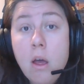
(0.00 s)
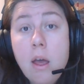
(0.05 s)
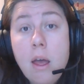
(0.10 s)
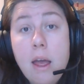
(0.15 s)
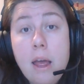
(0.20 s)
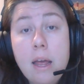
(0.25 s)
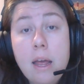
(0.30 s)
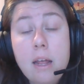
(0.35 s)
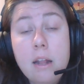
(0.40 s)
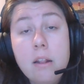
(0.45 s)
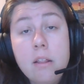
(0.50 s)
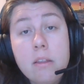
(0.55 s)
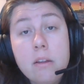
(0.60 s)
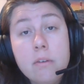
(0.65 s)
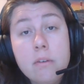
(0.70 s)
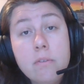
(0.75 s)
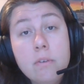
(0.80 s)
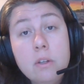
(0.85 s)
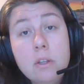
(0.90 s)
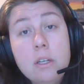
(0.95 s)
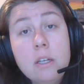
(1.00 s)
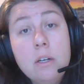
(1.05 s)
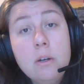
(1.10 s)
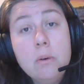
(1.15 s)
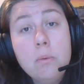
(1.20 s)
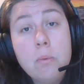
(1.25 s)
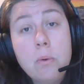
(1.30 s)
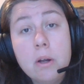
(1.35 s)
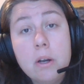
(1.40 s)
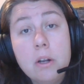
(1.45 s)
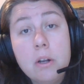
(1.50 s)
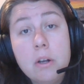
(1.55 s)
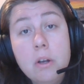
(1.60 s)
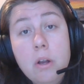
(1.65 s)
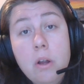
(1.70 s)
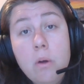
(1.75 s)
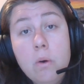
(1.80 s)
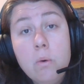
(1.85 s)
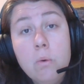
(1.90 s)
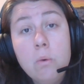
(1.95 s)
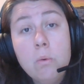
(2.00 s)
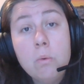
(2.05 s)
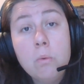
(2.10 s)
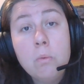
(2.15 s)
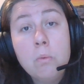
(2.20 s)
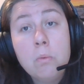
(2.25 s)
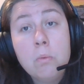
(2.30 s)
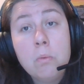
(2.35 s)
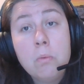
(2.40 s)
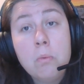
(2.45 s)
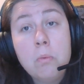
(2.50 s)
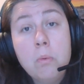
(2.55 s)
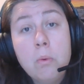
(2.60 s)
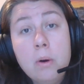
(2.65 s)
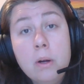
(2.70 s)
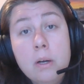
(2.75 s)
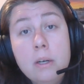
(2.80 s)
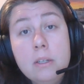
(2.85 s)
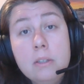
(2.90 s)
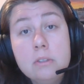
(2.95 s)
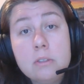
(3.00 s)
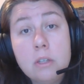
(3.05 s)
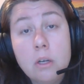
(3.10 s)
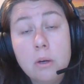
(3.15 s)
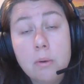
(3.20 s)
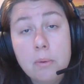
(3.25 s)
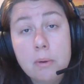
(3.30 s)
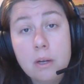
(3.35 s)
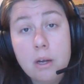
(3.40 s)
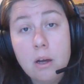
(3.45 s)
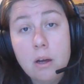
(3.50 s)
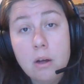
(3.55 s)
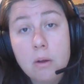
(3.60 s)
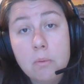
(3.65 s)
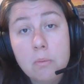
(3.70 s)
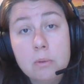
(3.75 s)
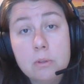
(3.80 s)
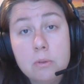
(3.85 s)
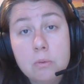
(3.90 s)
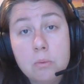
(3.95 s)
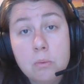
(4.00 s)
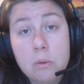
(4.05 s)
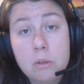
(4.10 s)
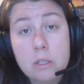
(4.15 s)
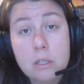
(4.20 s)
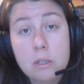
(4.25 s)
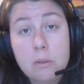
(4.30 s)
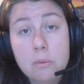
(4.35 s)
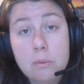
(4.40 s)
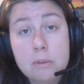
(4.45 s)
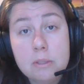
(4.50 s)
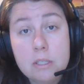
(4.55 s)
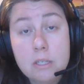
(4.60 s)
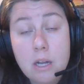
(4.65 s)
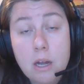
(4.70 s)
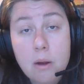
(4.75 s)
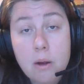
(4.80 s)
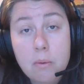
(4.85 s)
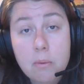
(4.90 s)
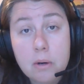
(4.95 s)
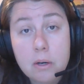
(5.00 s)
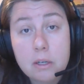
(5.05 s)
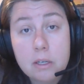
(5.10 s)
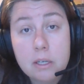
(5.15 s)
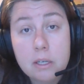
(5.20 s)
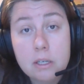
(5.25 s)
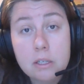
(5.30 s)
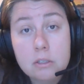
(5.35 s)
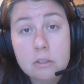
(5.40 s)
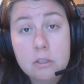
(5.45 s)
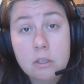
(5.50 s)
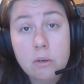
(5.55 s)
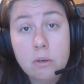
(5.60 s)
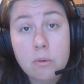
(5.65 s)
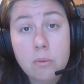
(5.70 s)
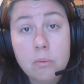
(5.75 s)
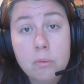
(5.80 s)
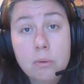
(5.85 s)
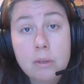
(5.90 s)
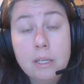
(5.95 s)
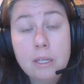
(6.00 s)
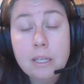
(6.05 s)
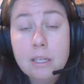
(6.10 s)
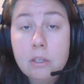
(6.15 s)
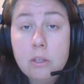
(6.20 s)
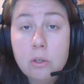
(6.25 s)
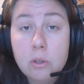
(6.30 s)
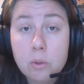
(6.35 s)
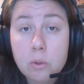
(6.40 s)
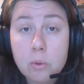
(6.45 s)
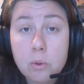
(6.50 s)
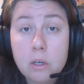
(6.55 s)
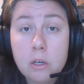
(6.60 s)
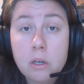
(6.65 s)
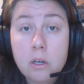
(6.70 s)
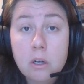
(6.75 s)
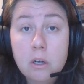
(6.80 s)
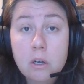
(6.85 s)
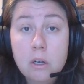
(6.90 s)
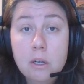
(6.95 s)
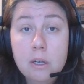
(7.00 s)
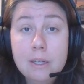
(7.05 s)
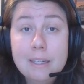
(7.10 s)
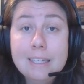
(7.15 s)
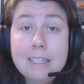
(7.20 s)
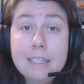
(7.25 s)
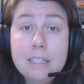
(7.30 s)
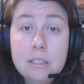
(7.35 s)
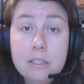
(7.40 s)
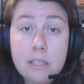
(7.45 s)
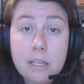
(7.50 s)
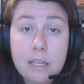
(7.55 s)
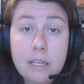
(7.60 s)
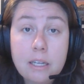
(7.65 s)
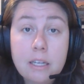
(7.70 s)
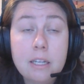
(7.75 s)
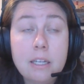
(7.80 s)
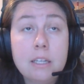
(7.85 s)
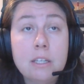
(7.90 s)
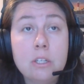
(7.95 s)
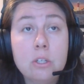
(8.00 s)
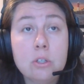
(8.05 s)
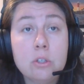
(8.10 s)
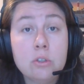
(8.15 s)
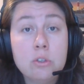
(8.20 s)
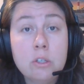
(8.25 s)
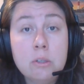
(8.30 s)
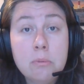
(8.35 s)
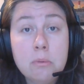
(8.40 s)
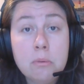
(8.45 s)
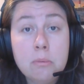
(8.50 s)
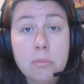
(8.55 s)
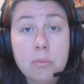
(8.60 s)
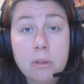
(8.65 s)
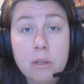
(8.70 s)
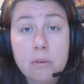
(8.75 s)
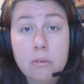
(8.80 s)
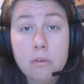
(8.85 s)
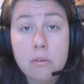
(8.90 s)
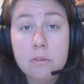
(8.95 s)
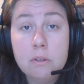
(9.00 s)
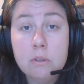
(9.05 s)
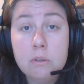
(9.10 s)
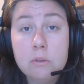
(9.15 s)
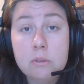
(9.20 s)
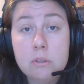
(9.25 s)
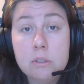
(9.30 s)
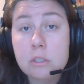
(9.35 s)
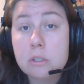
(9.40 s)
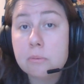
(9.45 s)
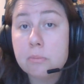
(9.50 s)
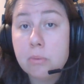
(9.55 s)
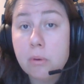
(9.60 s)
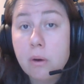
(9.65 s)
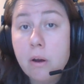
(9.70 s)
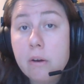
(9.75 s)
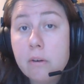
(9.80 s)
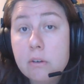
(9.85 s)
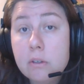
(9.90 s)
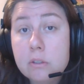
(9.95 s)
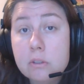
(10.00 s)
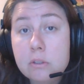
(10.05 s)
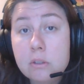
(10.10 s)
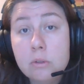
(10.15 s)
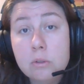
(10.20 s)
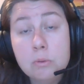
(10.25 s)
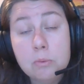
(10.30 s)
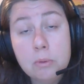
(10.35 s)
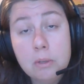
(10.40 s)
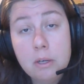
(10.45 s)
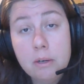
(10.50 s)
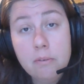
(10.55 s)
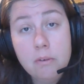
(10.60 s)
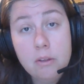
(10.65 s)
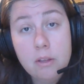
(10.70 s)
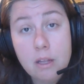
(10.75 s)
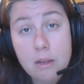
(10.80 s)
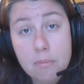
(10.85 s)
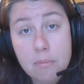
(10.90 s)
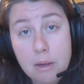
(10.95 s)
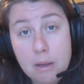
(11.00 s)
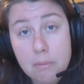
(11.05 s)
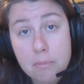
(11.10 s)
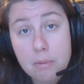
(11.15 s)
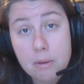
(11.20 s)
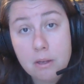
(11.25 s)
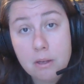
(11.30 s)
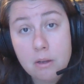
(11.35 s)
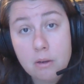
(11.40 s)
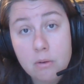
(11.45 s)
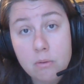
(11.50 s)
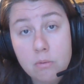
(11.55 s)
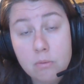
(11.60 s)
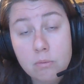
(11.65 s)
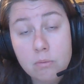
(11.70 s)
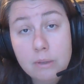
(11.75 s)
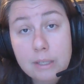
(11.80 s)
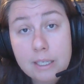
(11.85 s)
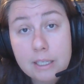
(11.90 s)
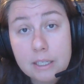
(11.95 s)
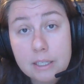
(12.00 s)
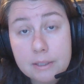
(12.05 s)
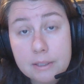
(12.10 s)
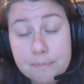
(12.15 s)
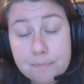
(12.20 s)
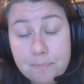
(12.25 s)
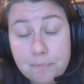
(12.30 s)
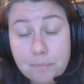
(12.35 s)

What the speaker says: and they're really going to want to know what is going on, what's working, what's not working. So in your intake, in your treatment plan reviews, in your progress notes, whatever they might be reading,